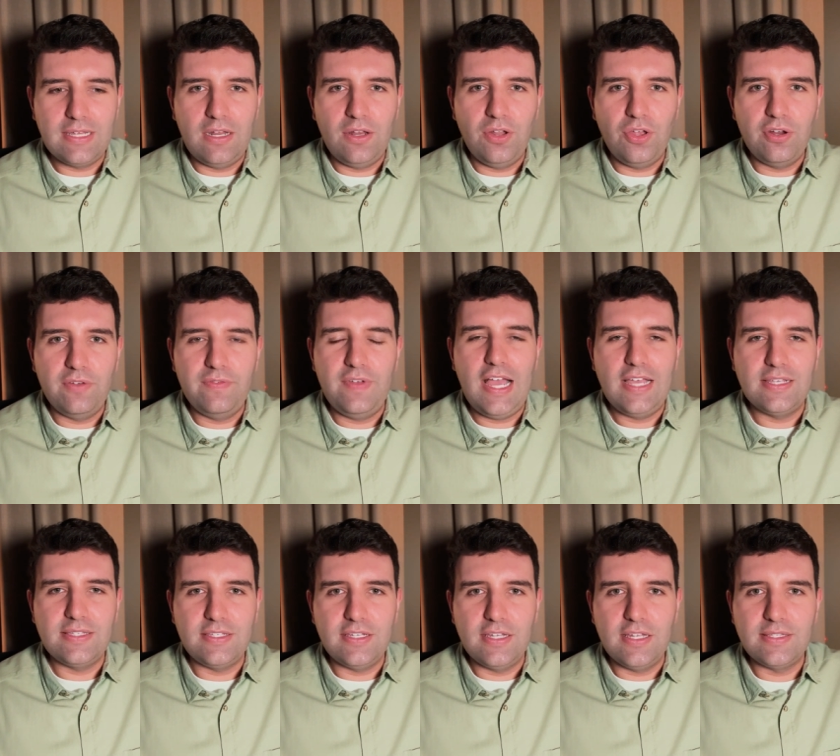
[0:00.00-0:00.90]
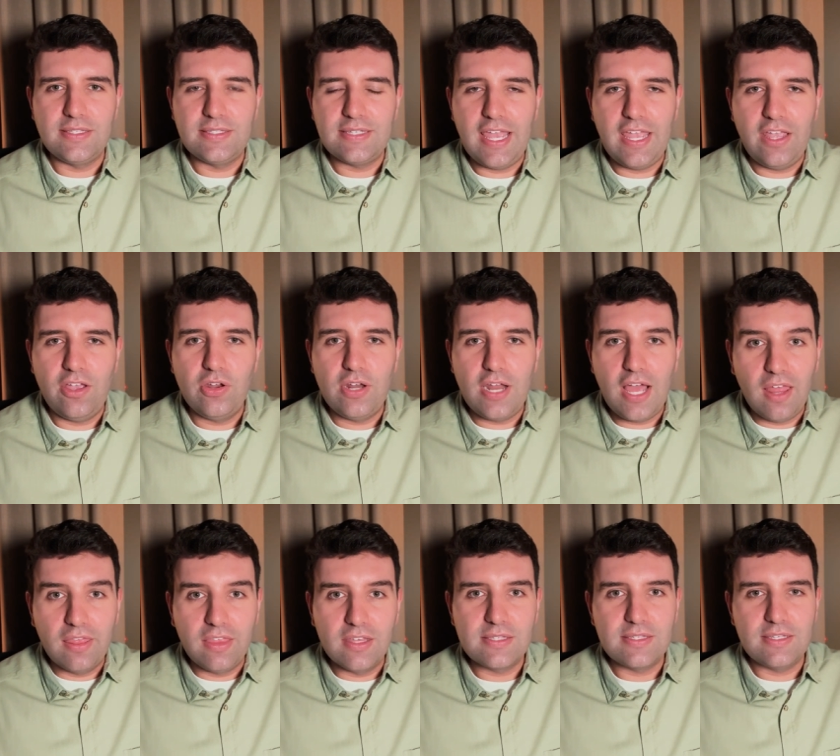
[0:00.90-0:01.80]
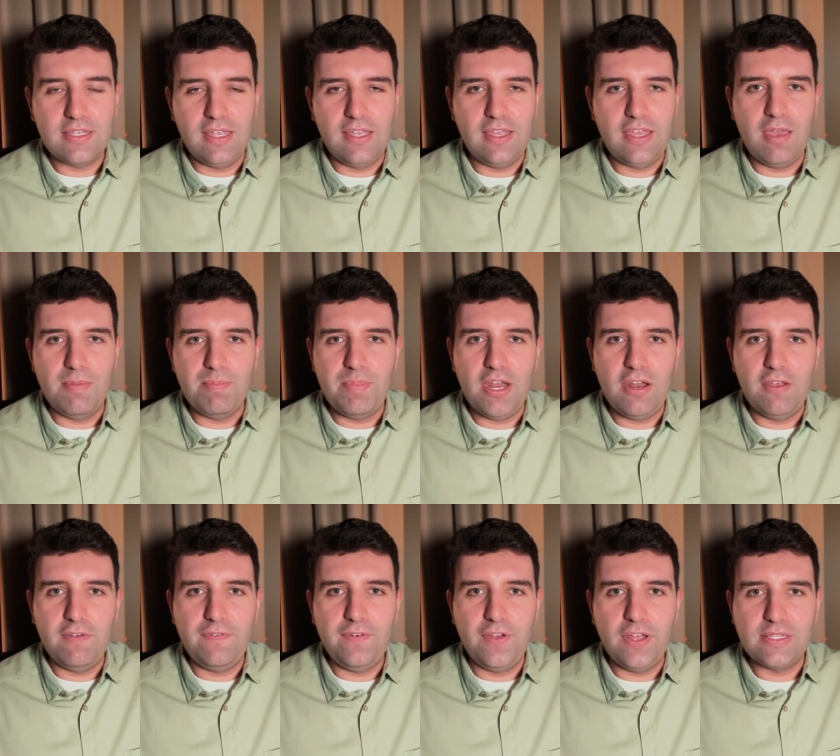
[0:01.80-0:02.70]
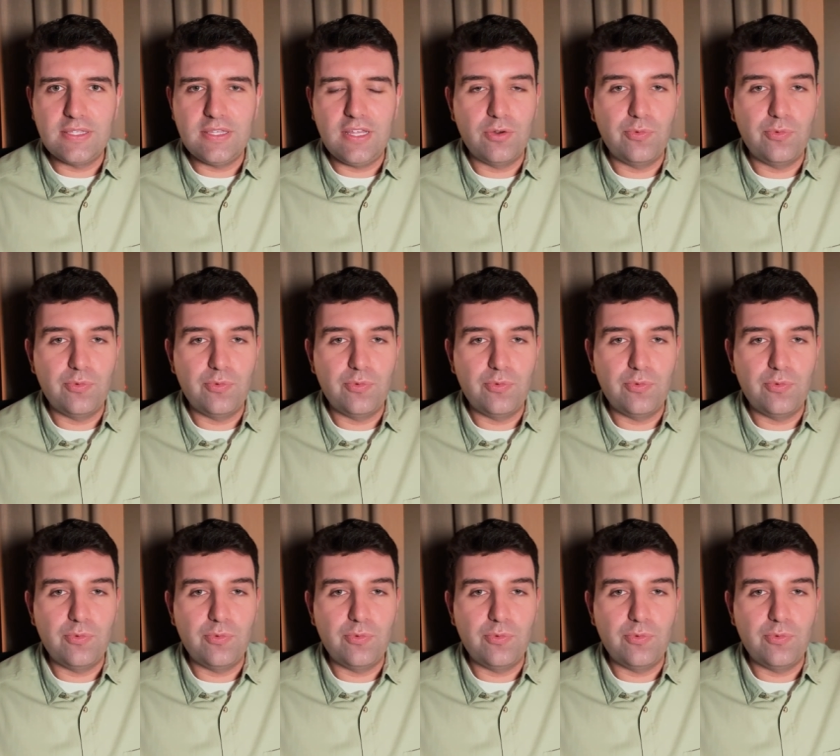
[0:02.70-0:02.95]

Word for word: a lot of acids take on other skincare benefits,